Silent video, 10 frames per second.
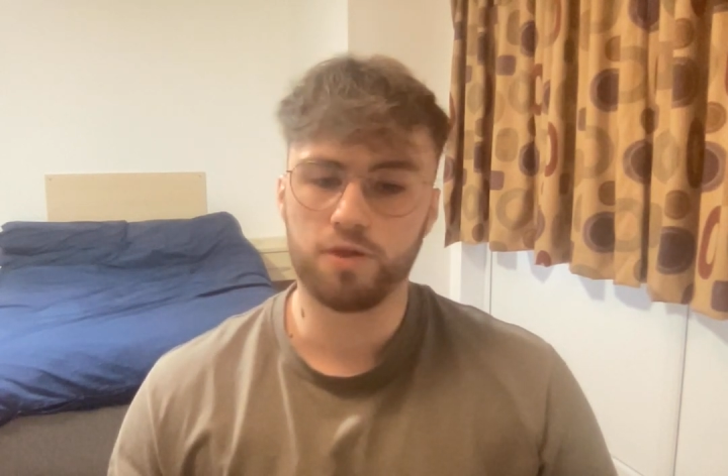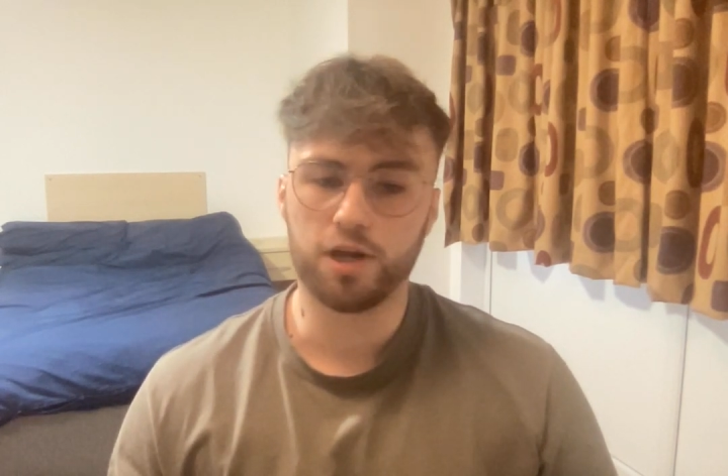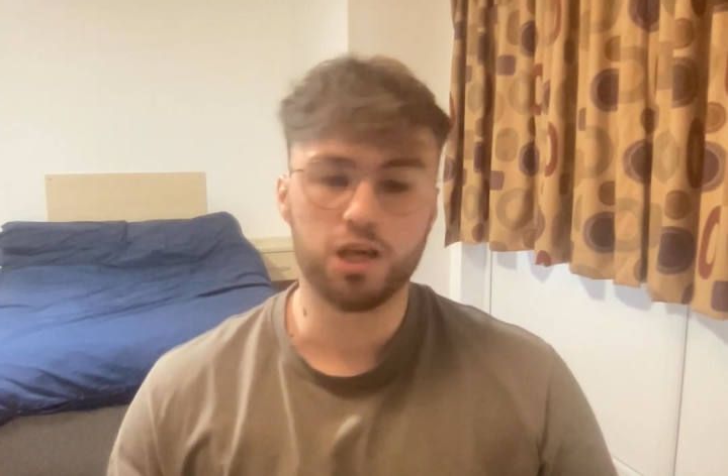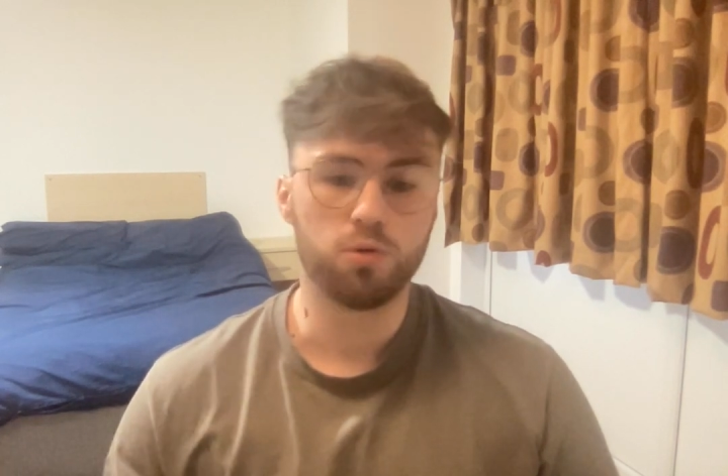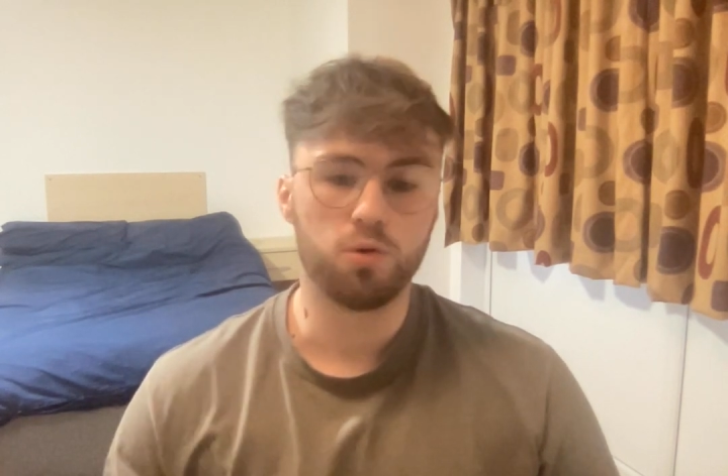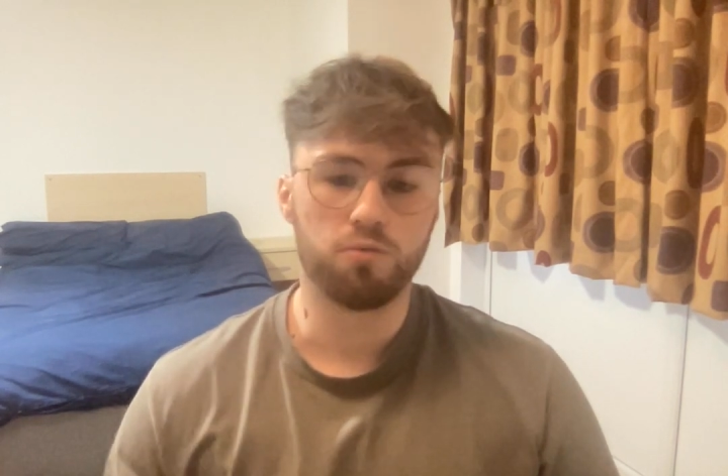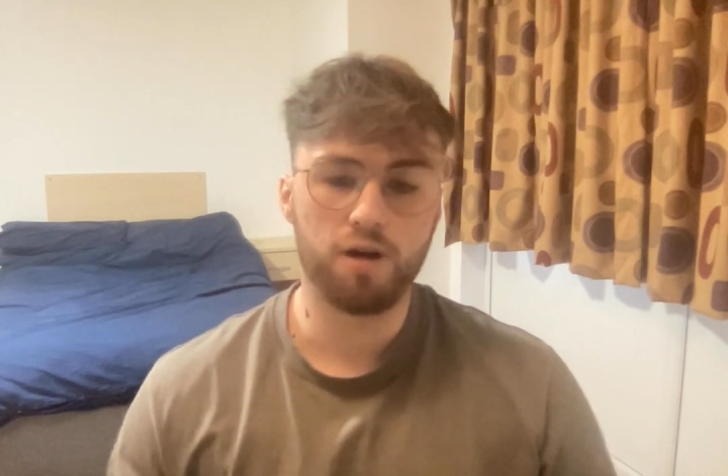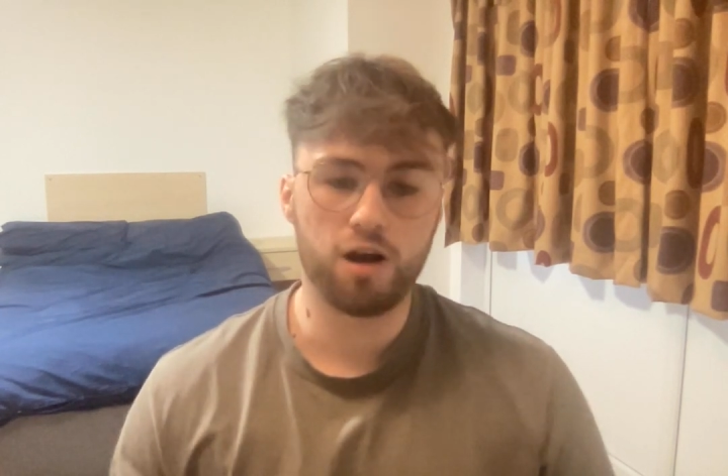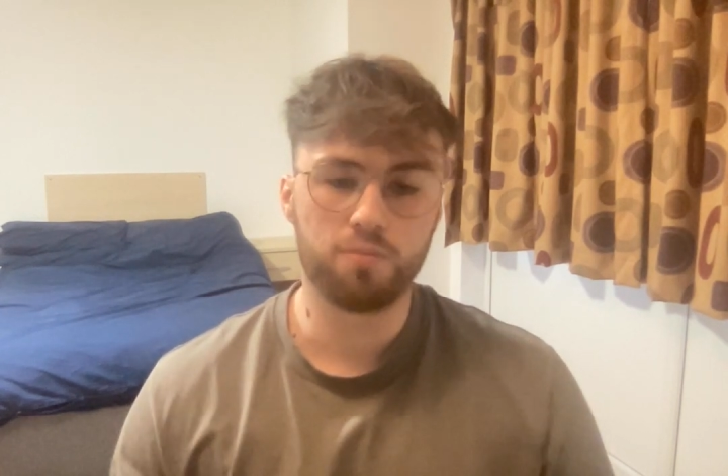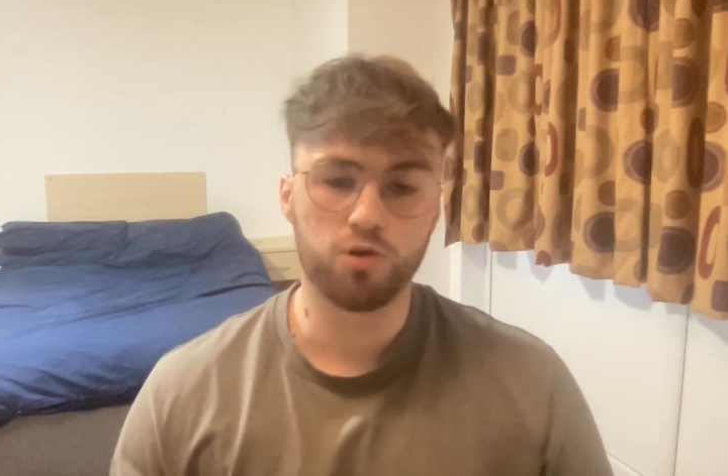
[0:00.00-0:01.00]
Thank you all
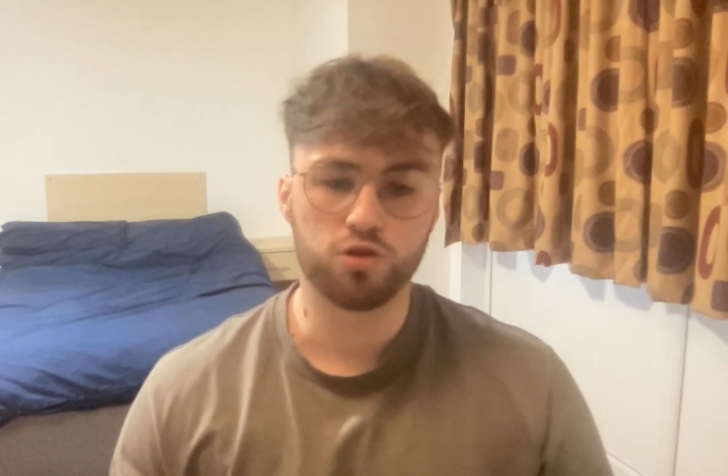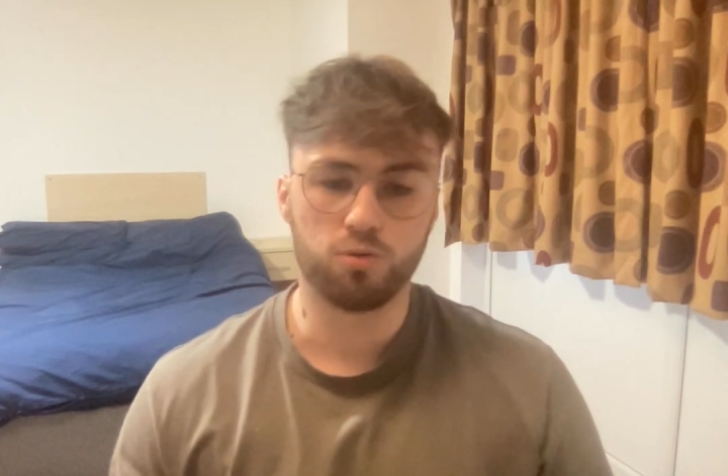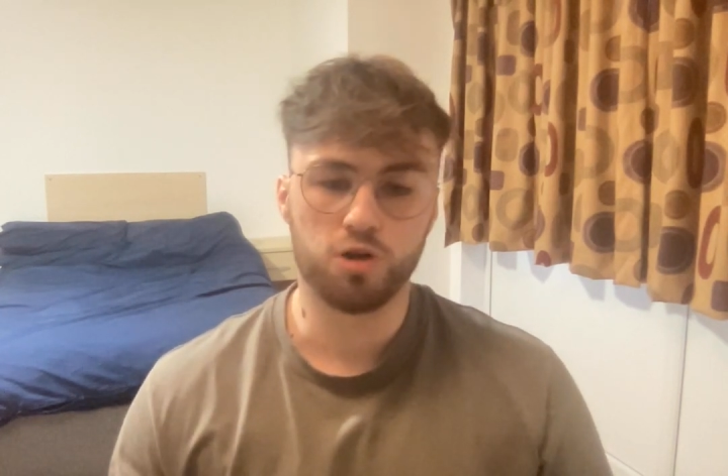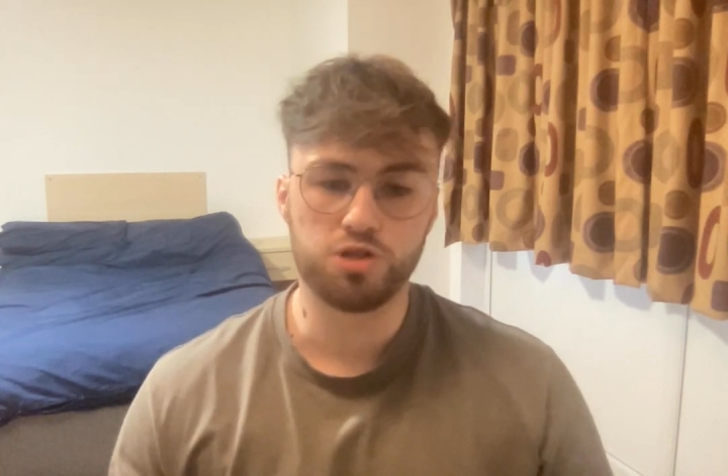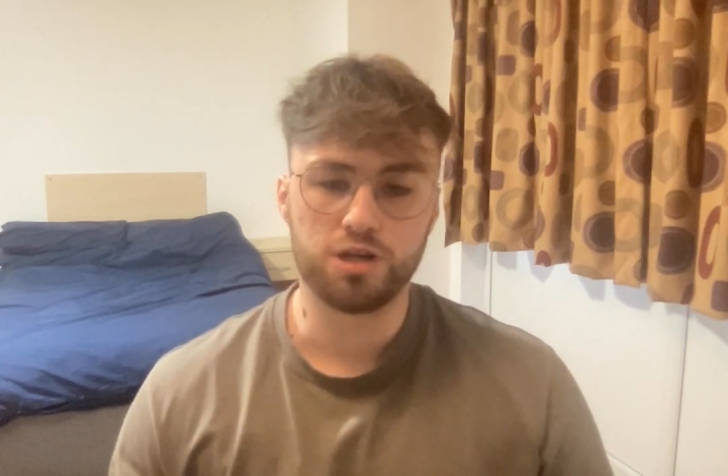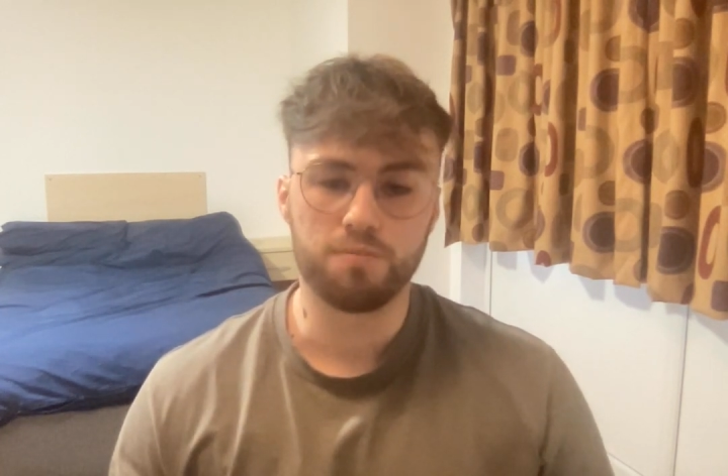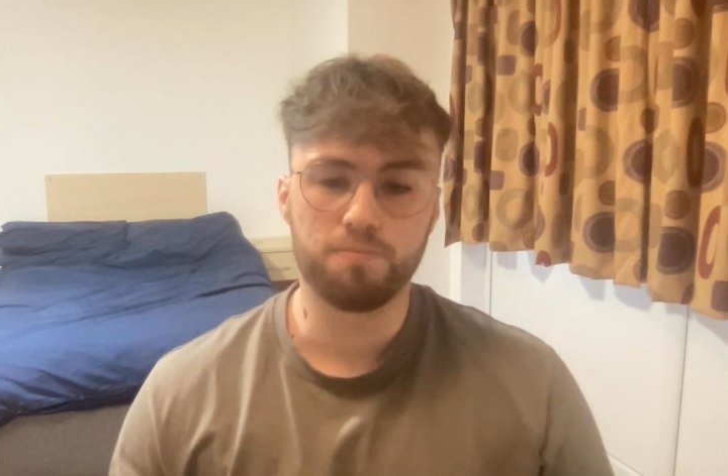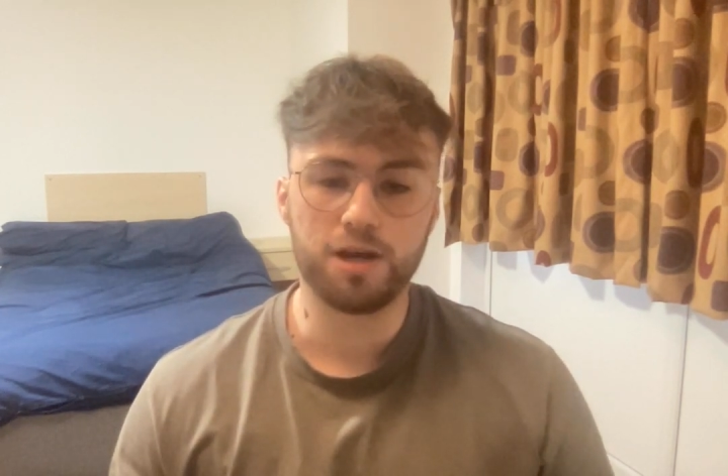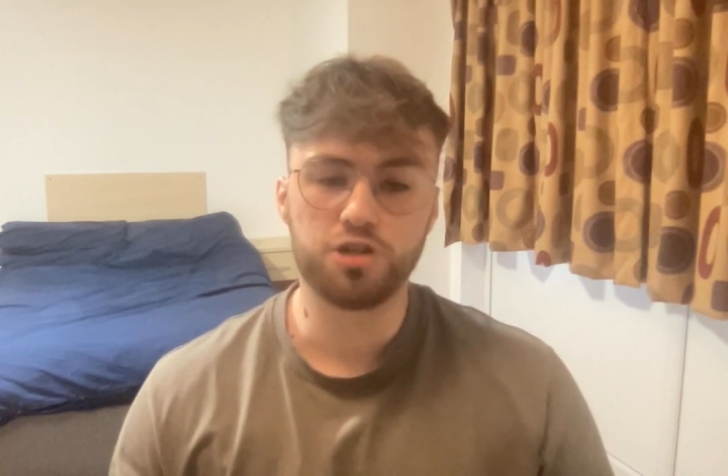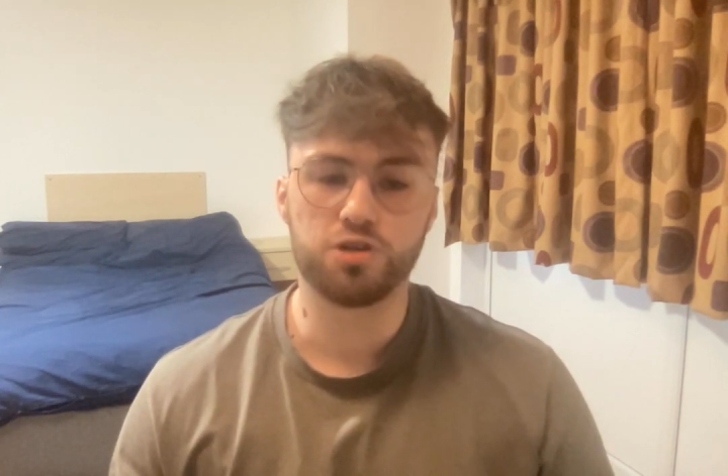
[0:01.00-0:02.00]
very much for watching and
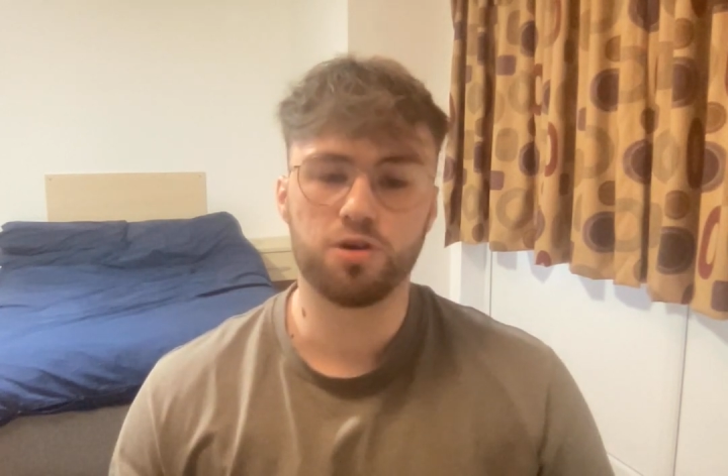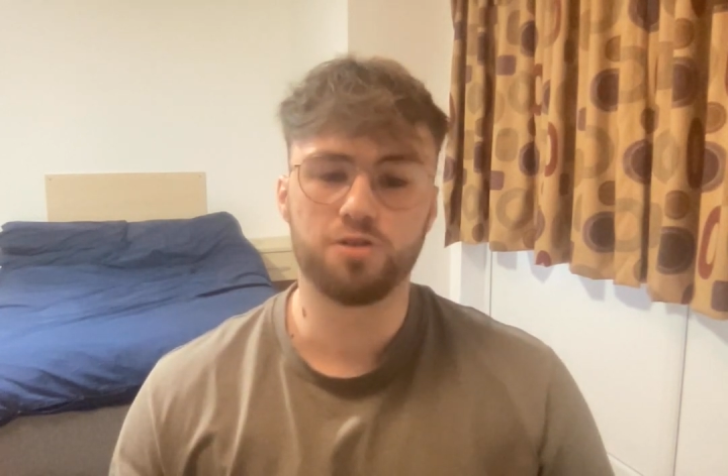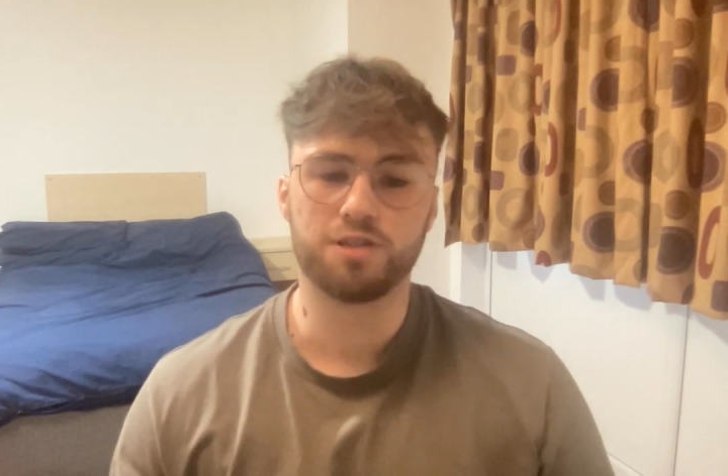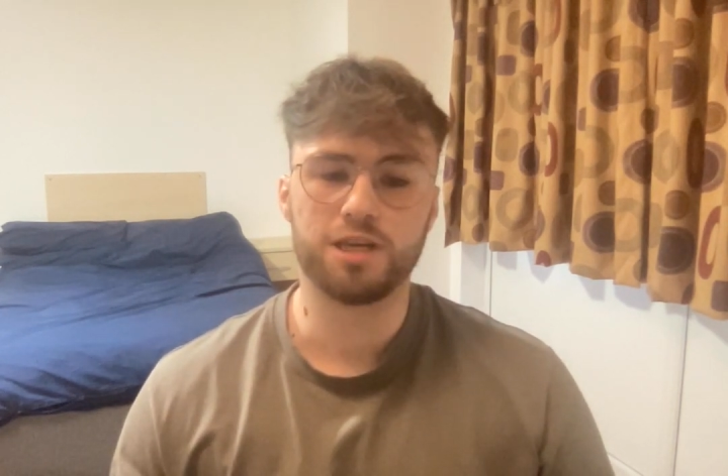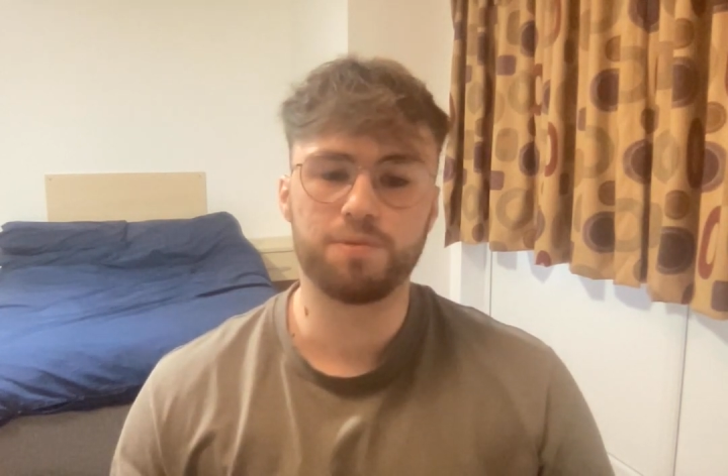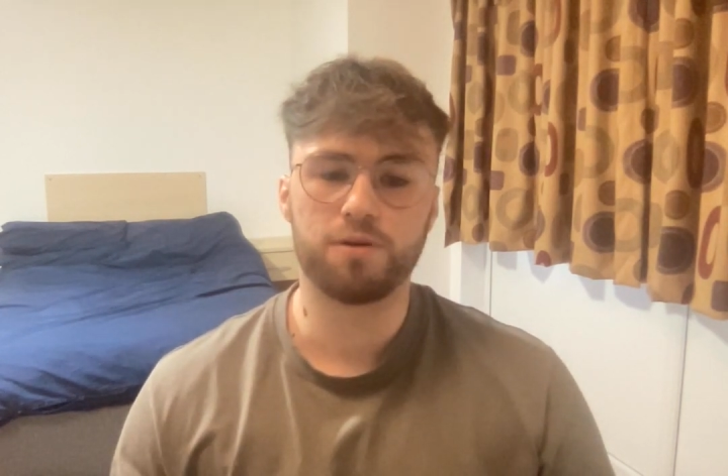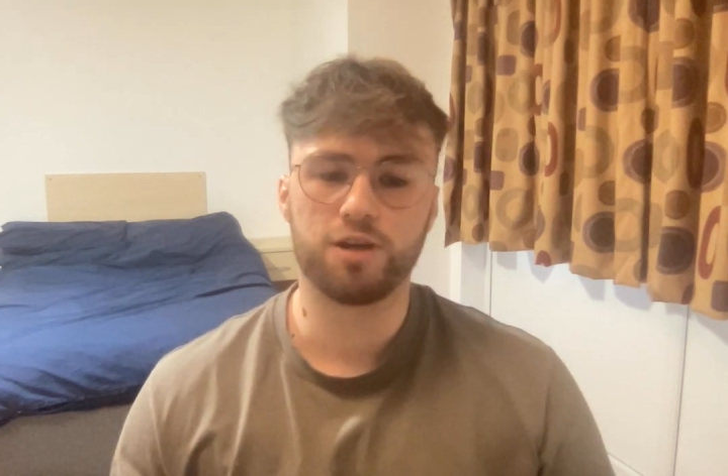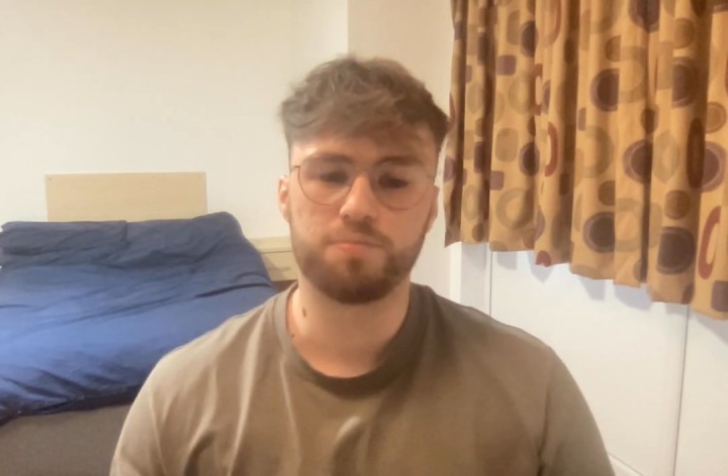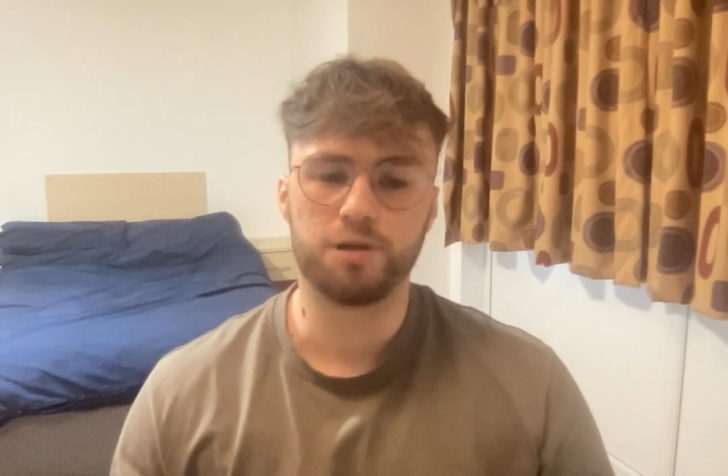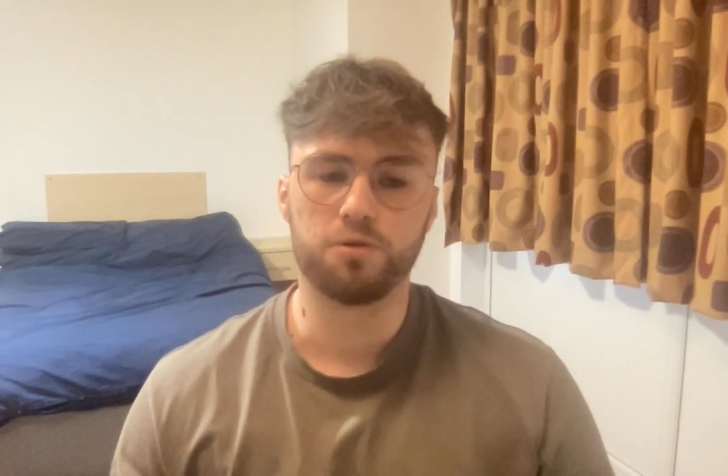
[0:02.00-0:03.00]
make sure to keep your
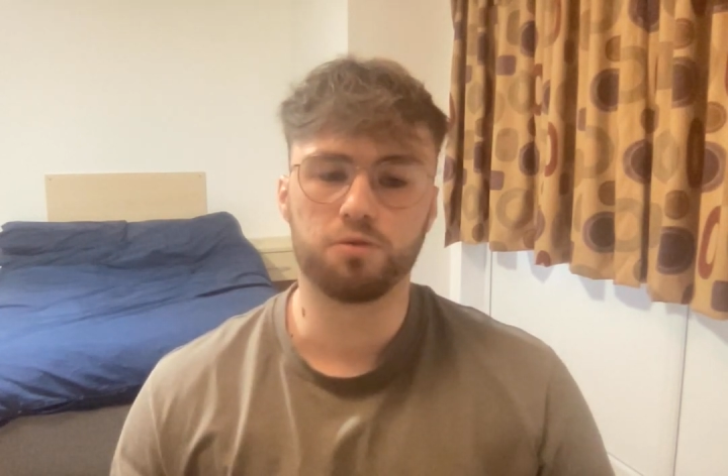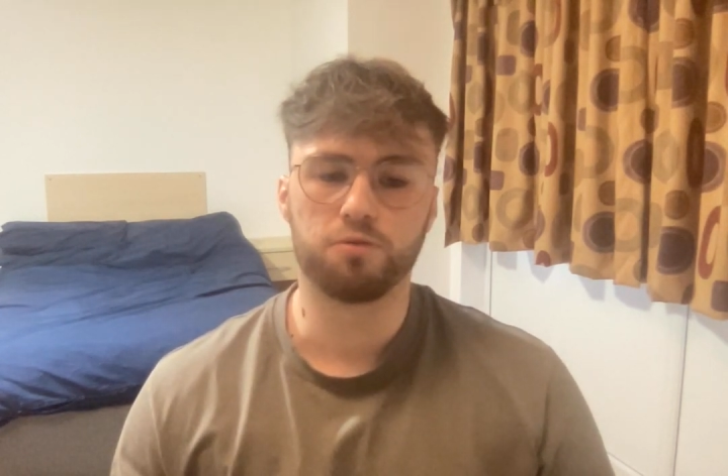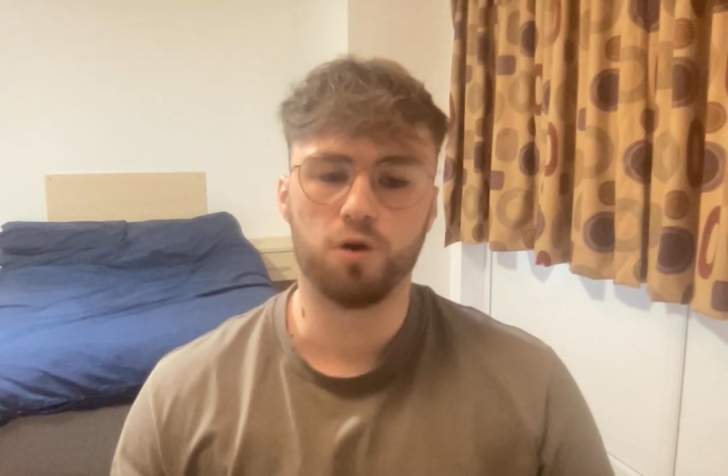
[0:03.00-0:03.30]
eyes peeled